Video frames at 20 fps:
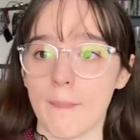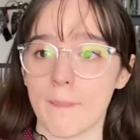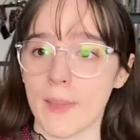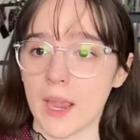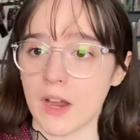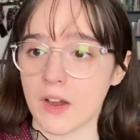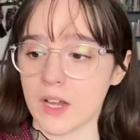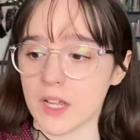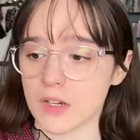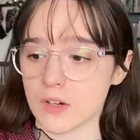
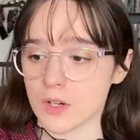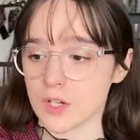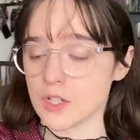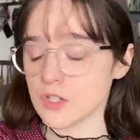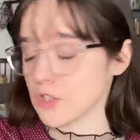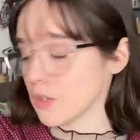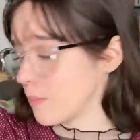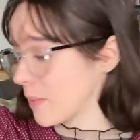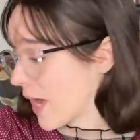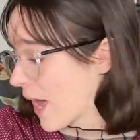married or you
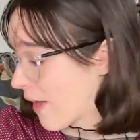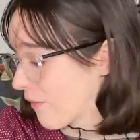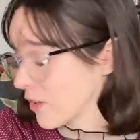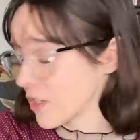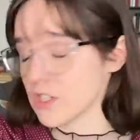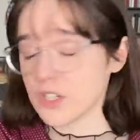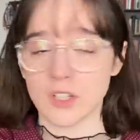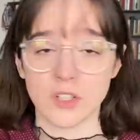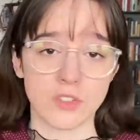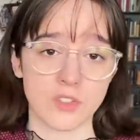should be having
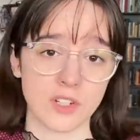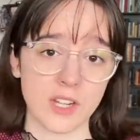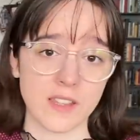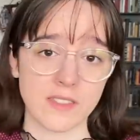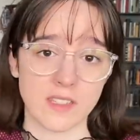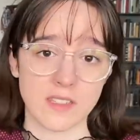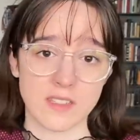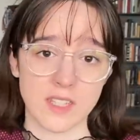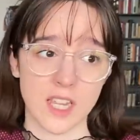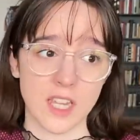children at
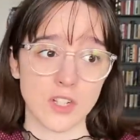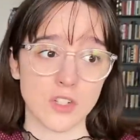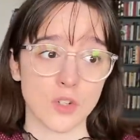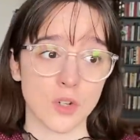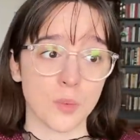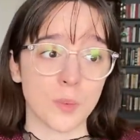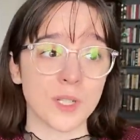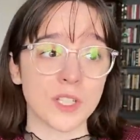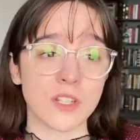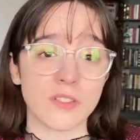this age,
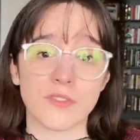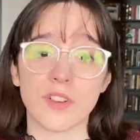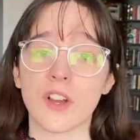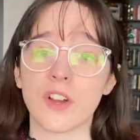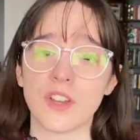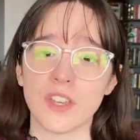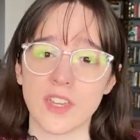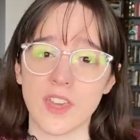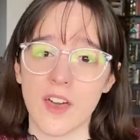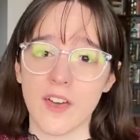or when you're
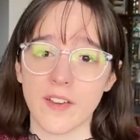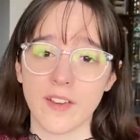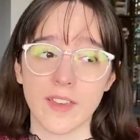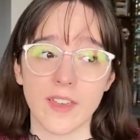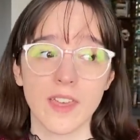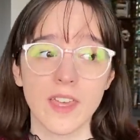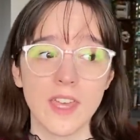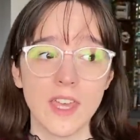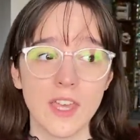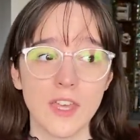very
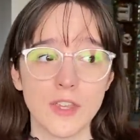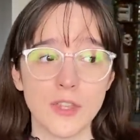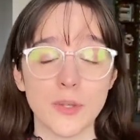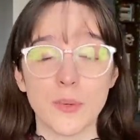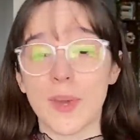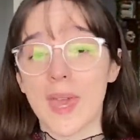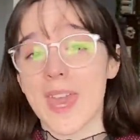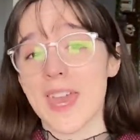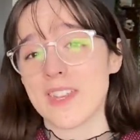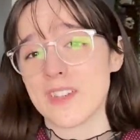young you
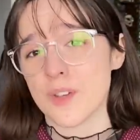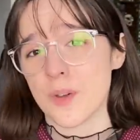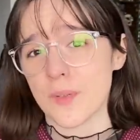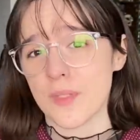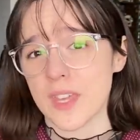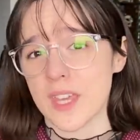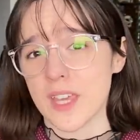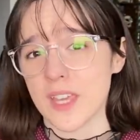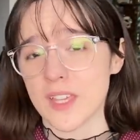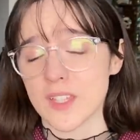can't know
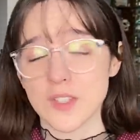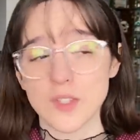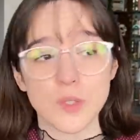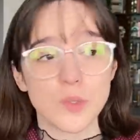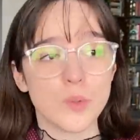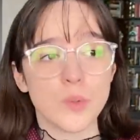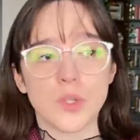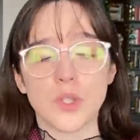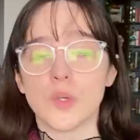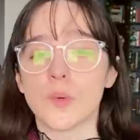things,
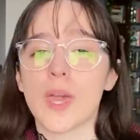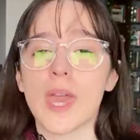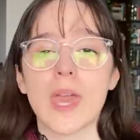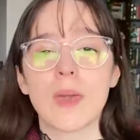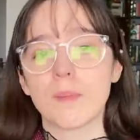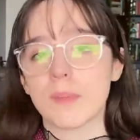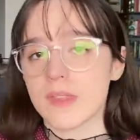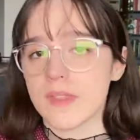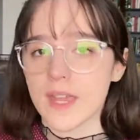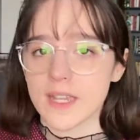you
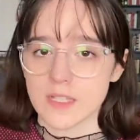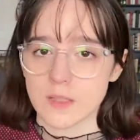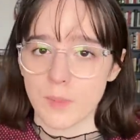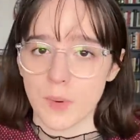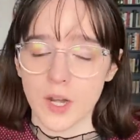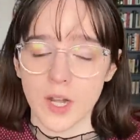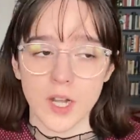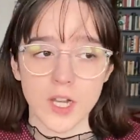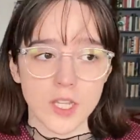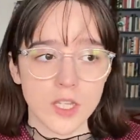can't be that
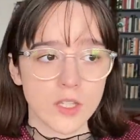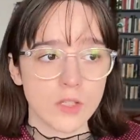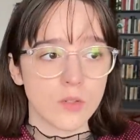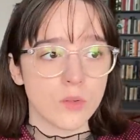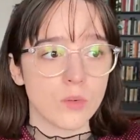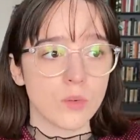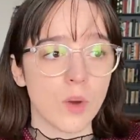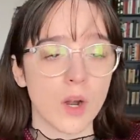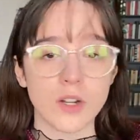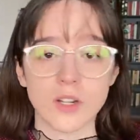smart,
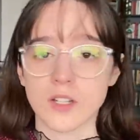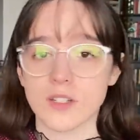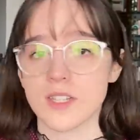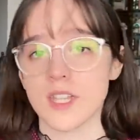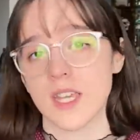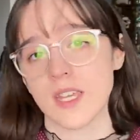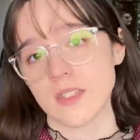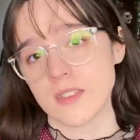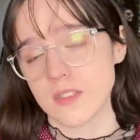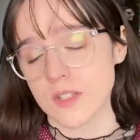you are not
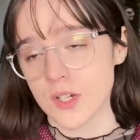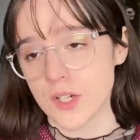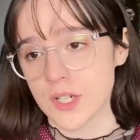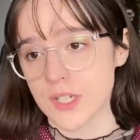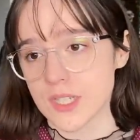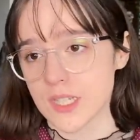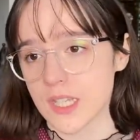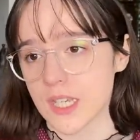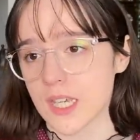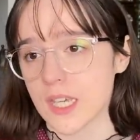taken
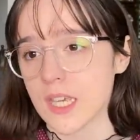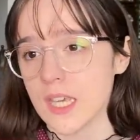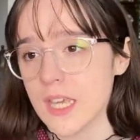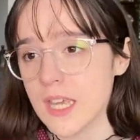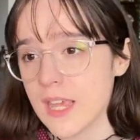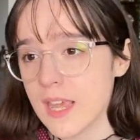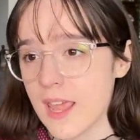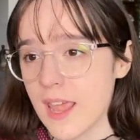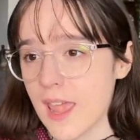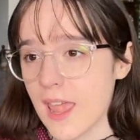seriously.
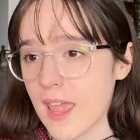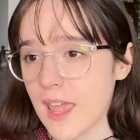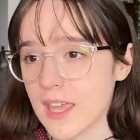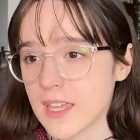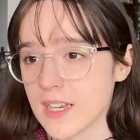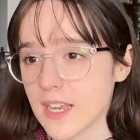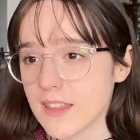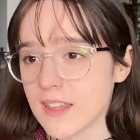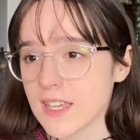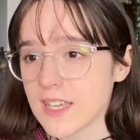
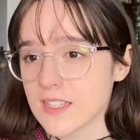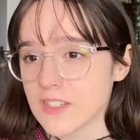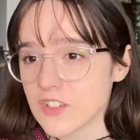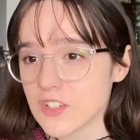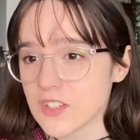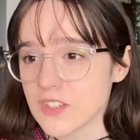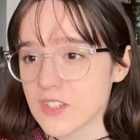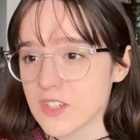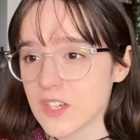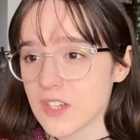And I think it's
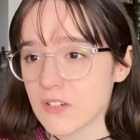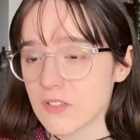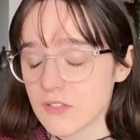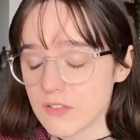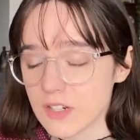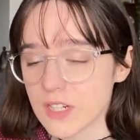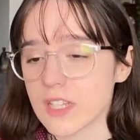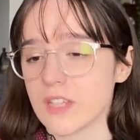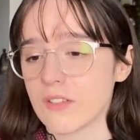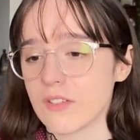just a
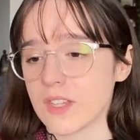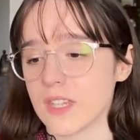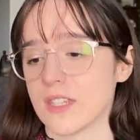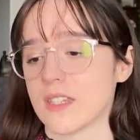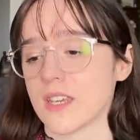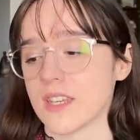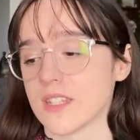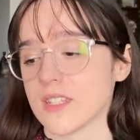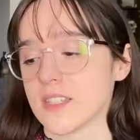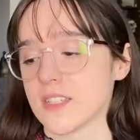really, really
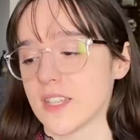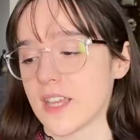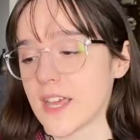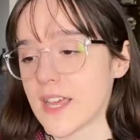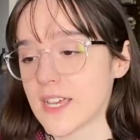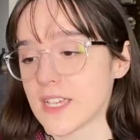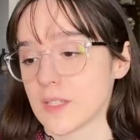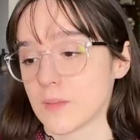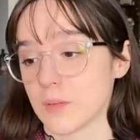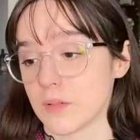nice
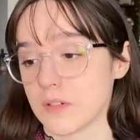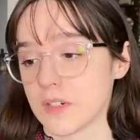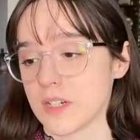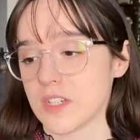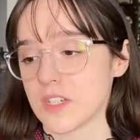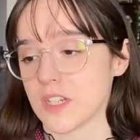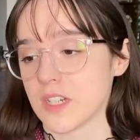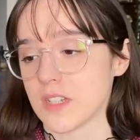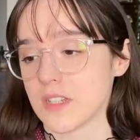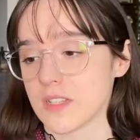
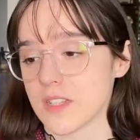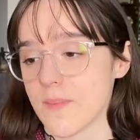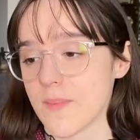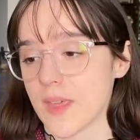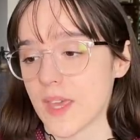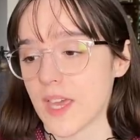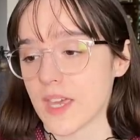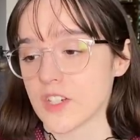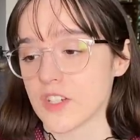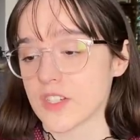exploration and
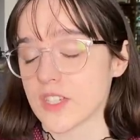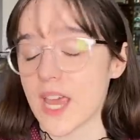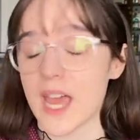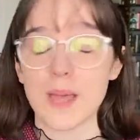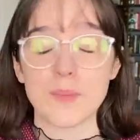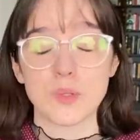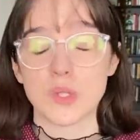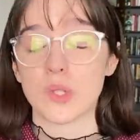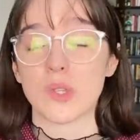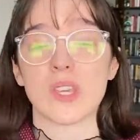something I just
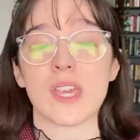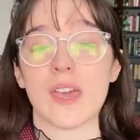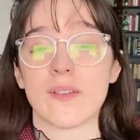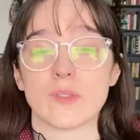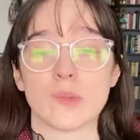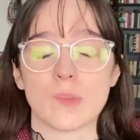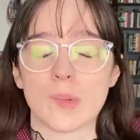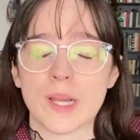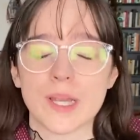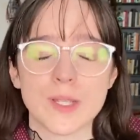absolutely have
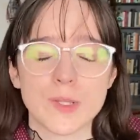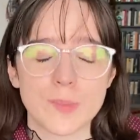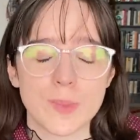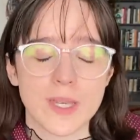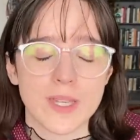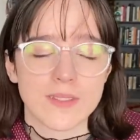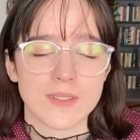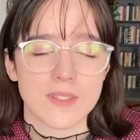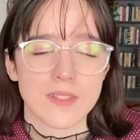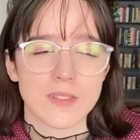to praise
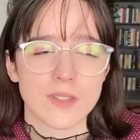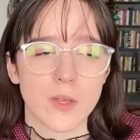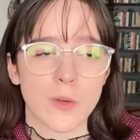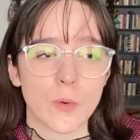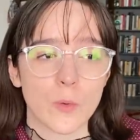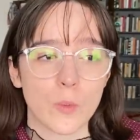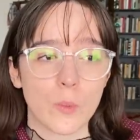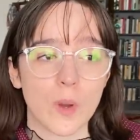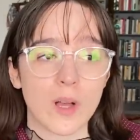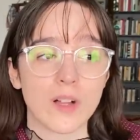because it's
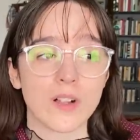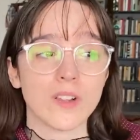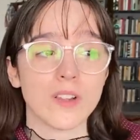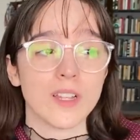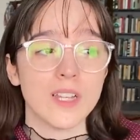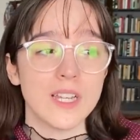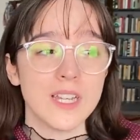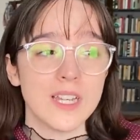so well